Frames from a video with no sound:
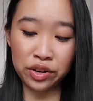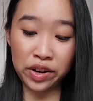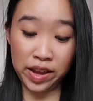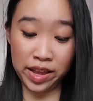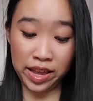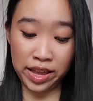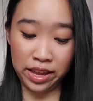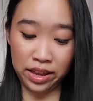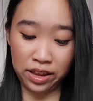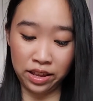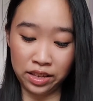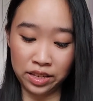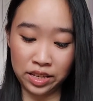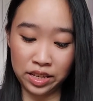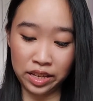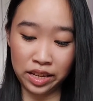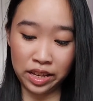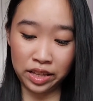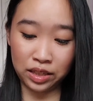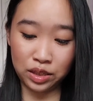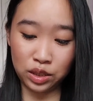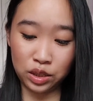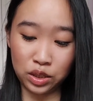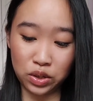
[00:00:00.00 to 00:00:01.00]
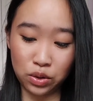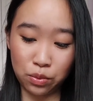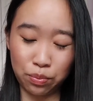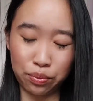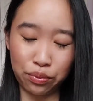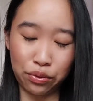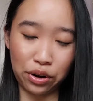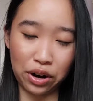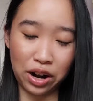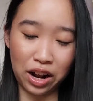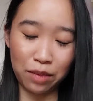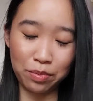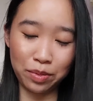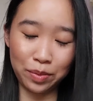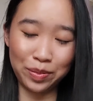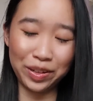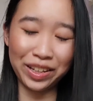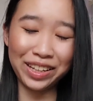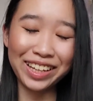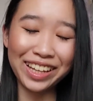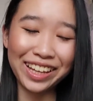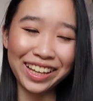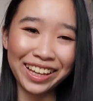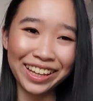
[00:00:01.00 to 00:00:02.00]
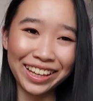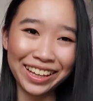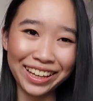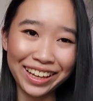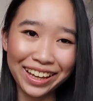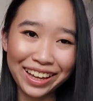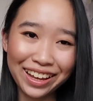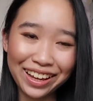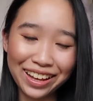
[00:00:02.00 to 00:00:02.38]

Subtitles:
and it's probably